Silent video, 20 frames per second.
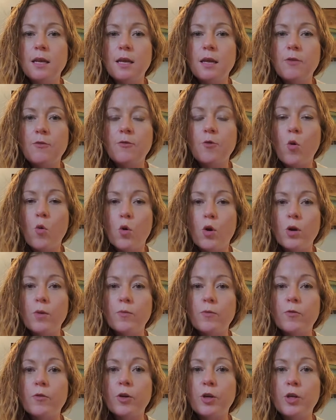form
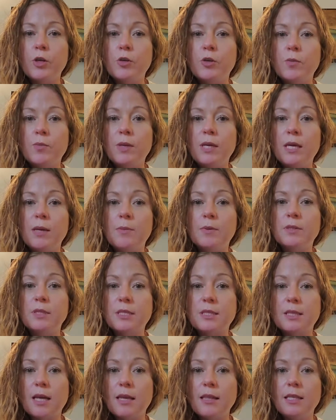for you to be able to
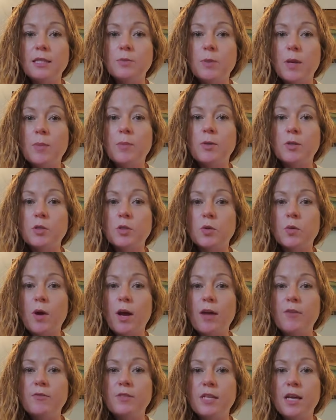sign these papers, so
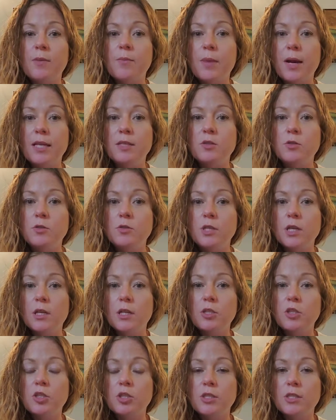I've done my due
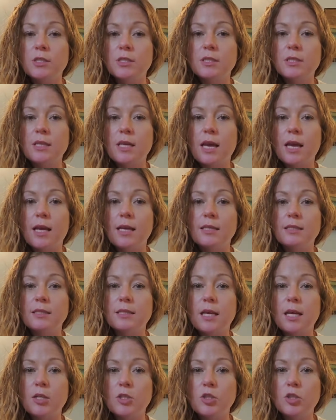diligence as
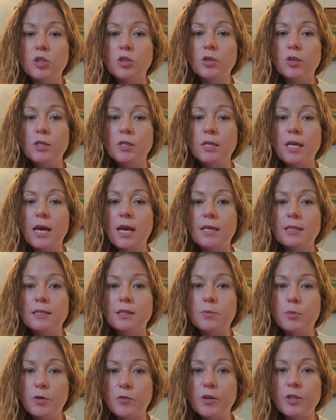I should as a
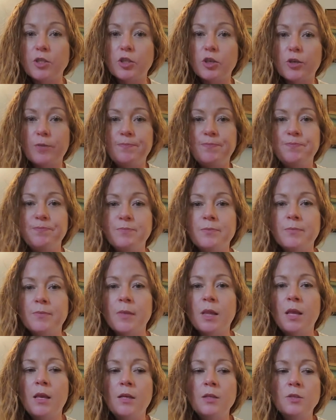professional.
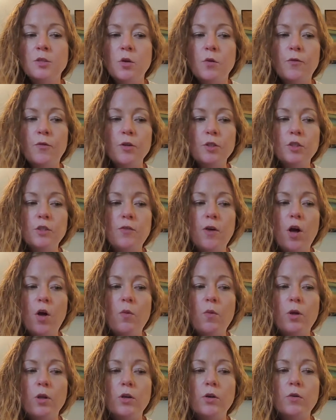So first of all,
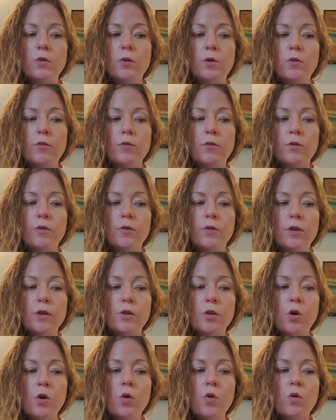we'll go over the
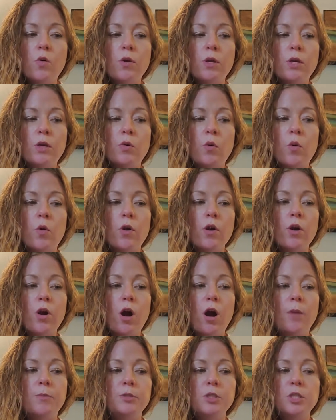Know Your
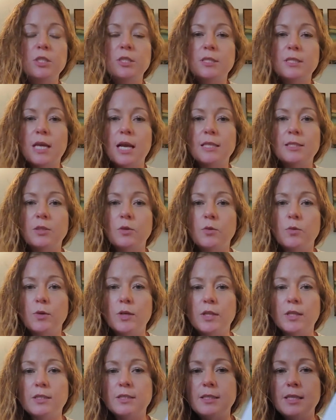Options as a
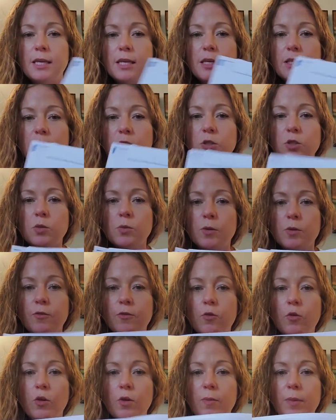Real Estate Consumer
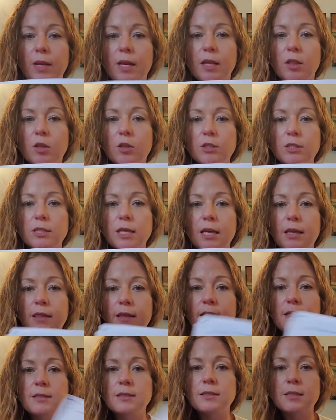form, and it looks like
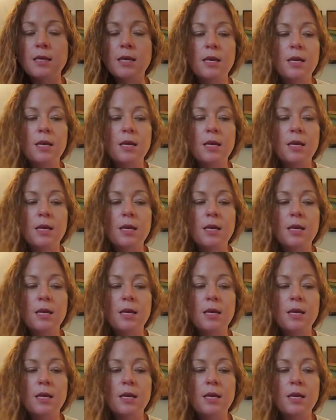this.